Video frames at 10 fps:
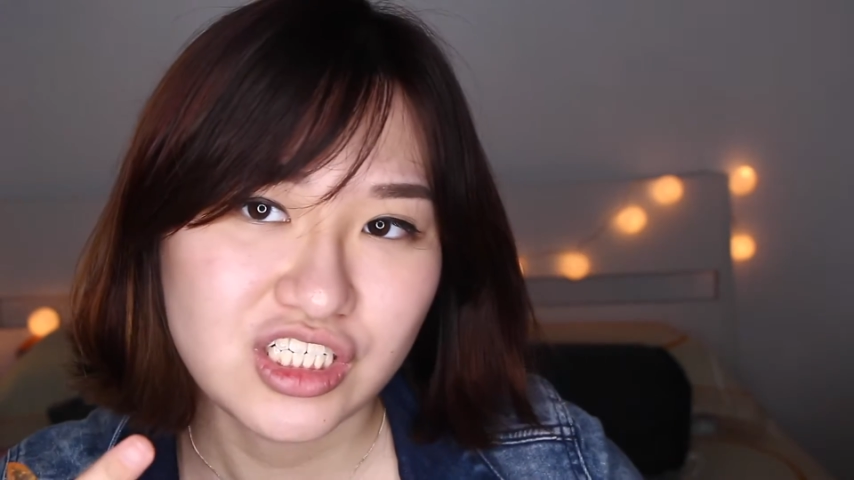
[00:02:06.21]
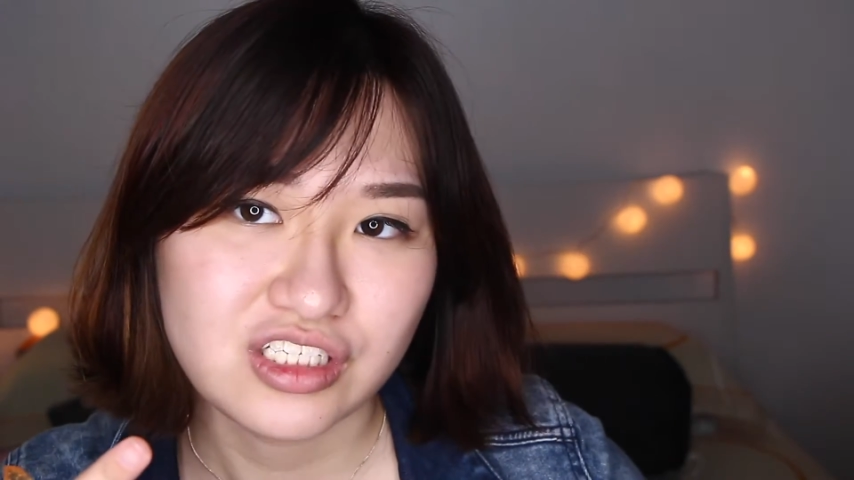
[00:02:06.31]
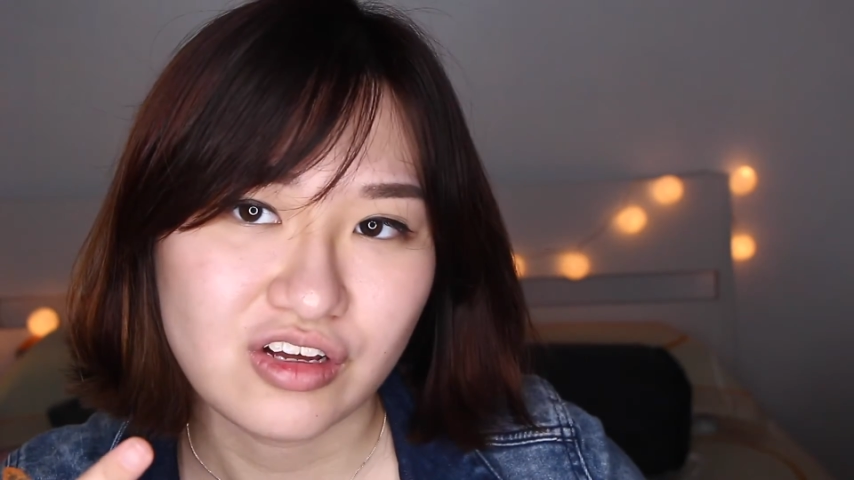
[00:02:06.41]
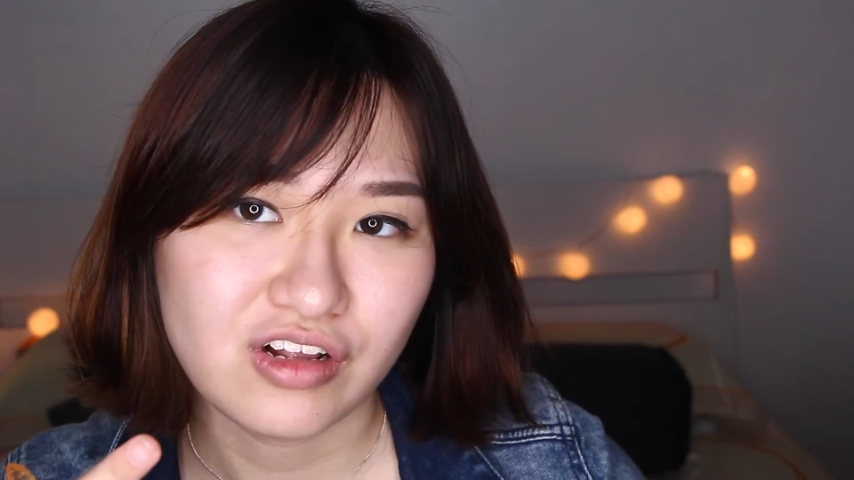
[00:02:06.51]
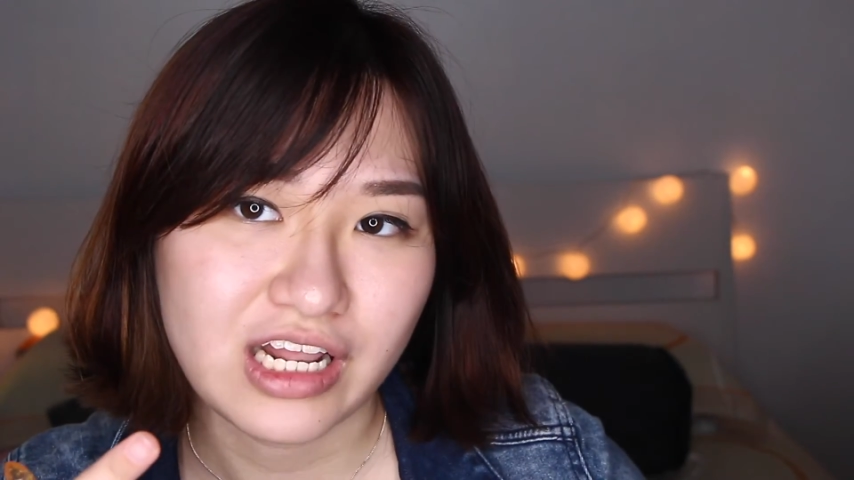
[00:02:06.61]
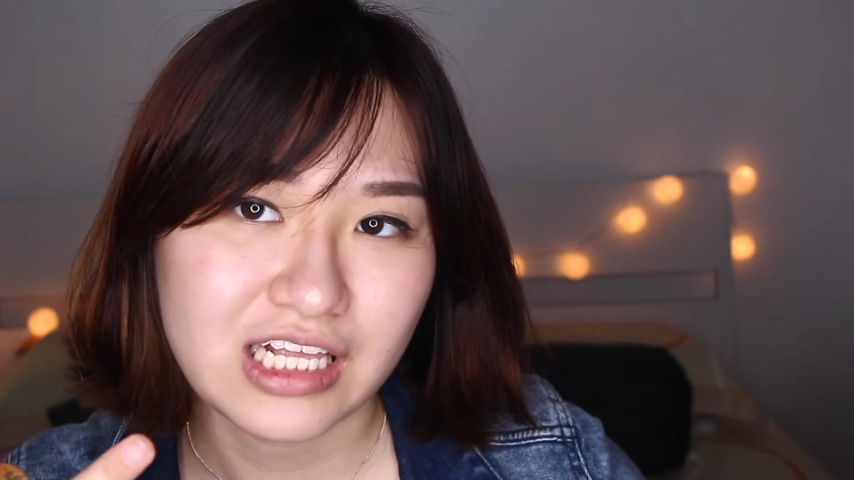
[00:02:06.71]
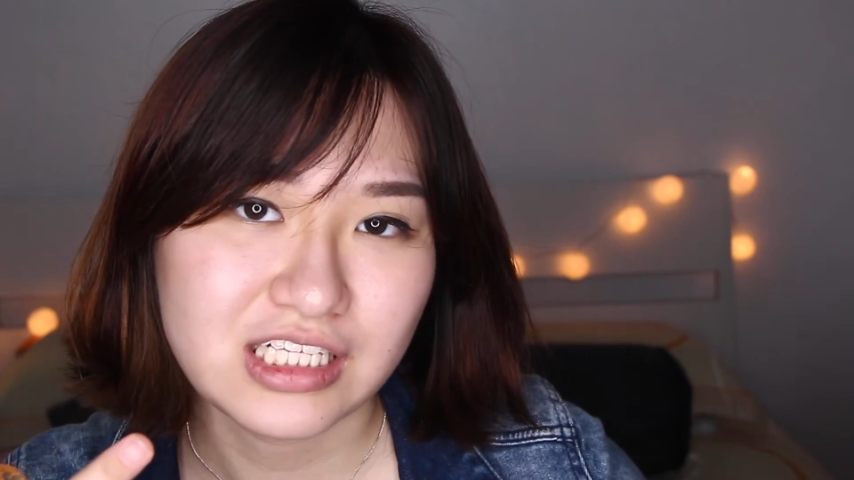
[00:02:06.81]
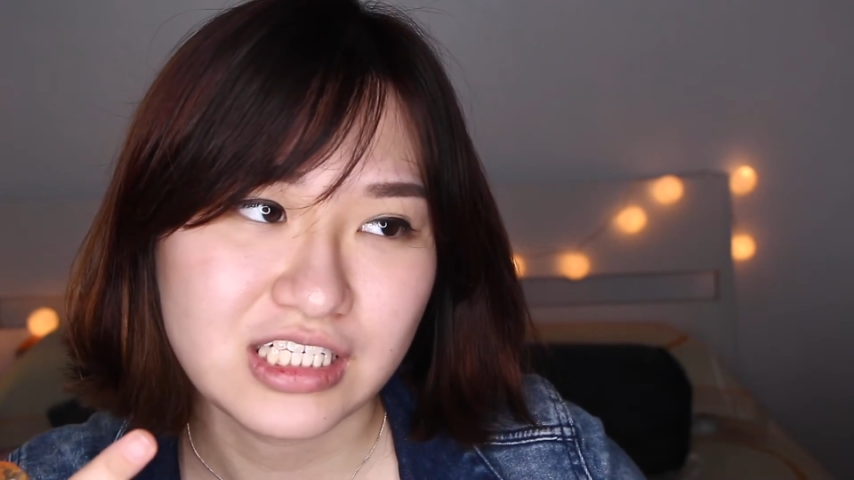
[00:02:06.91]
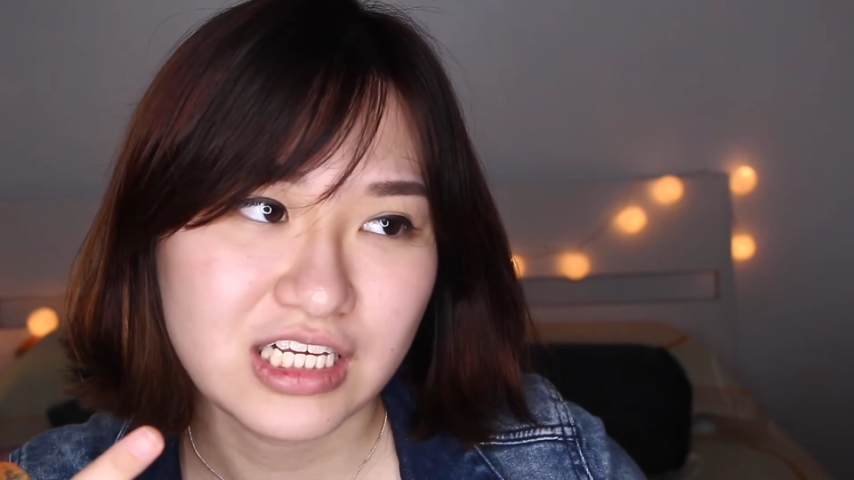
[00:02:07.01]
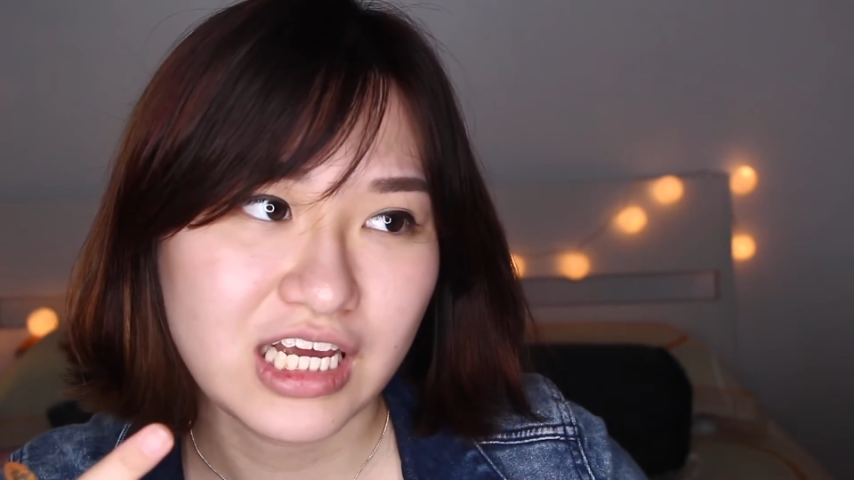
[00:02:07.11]
so
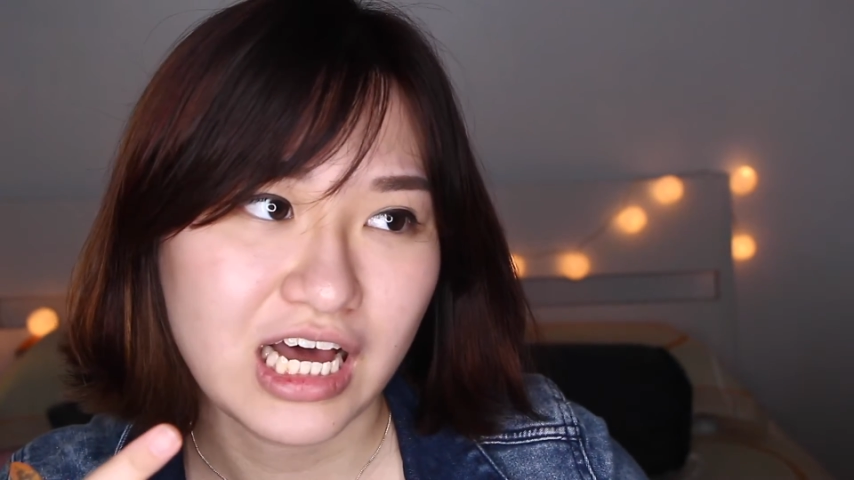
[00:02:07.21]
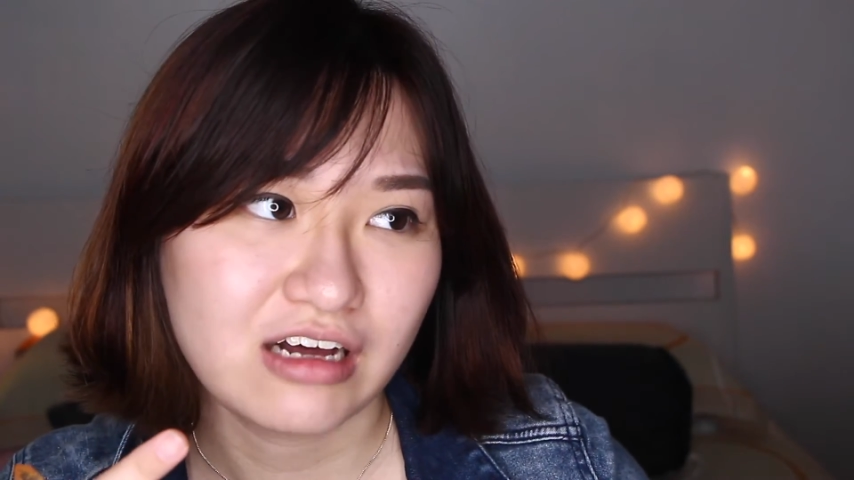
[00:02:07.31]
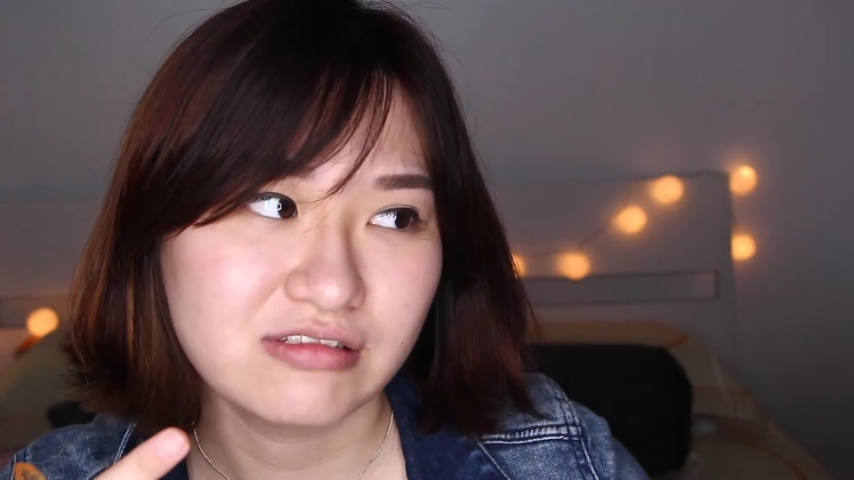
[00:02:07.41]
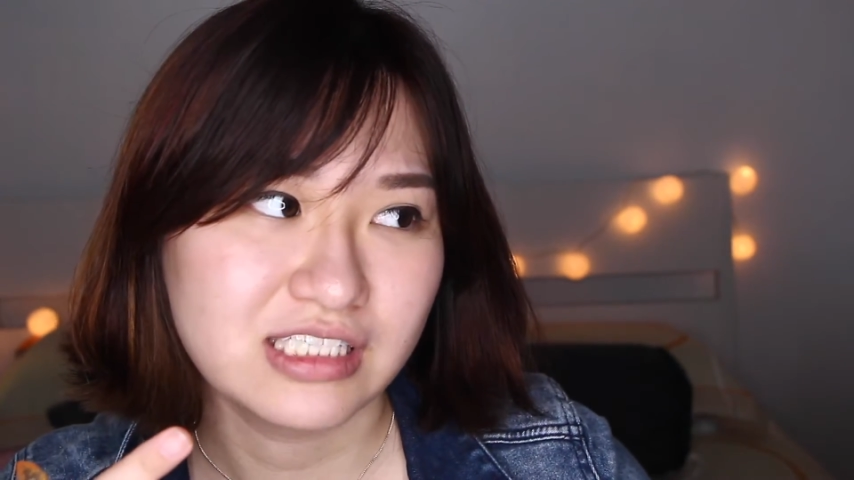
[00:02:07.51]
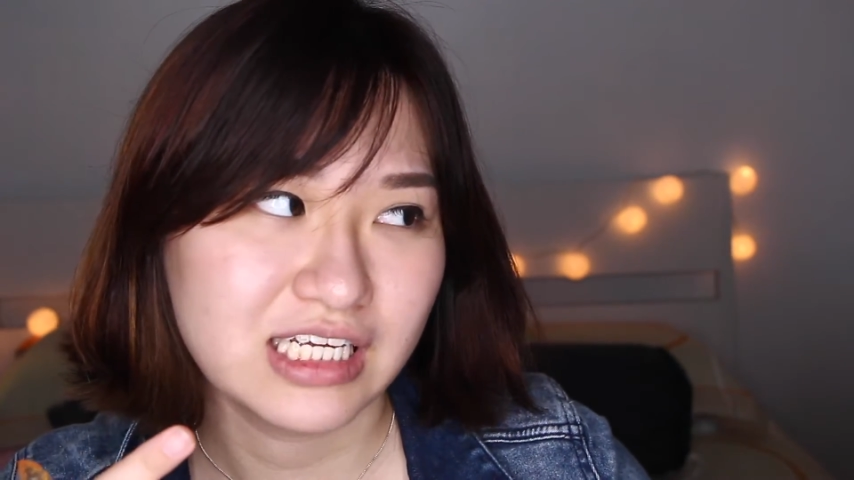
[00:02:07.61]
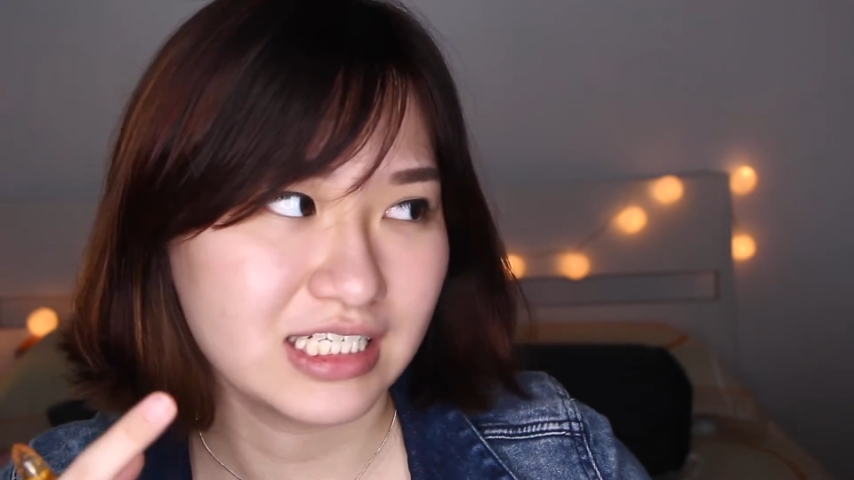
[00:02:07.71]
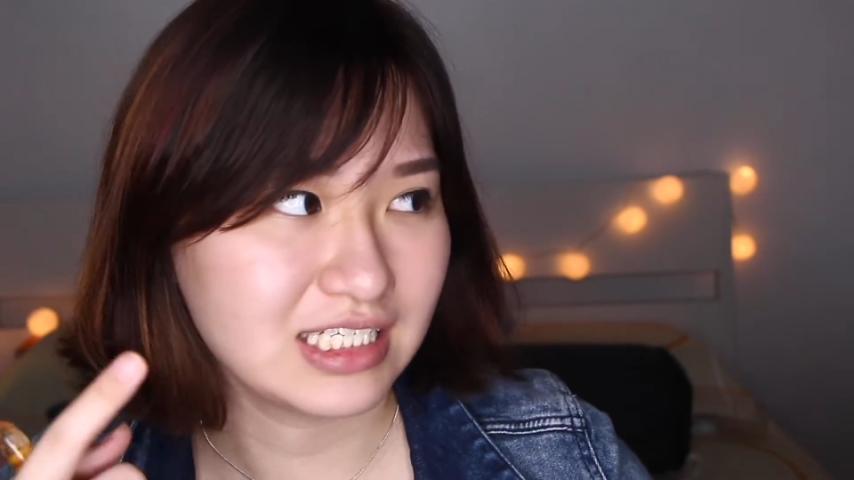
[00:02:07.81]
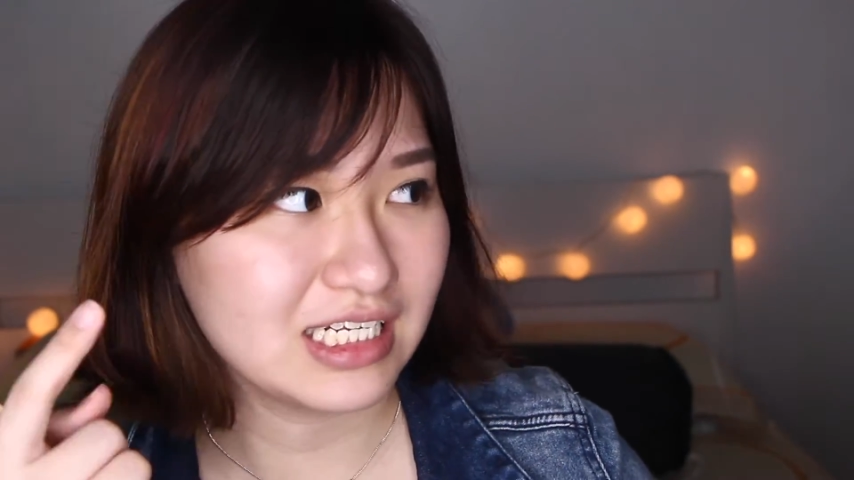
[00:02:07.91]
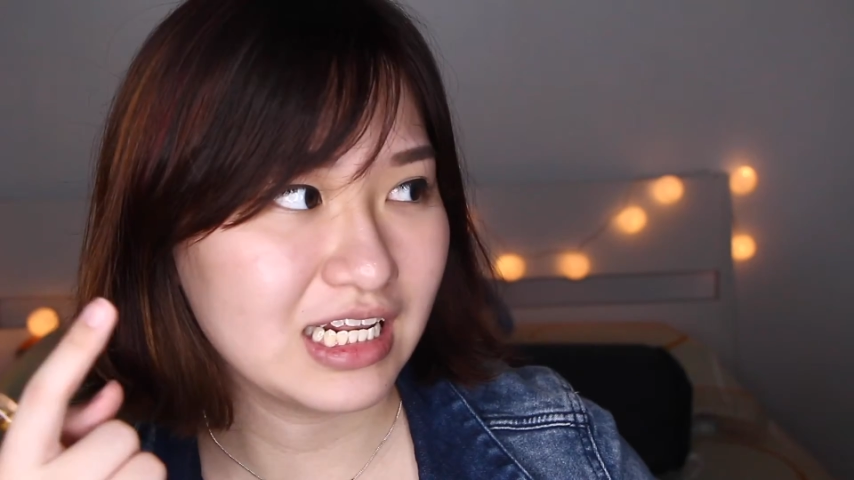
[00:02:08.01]
let's see how this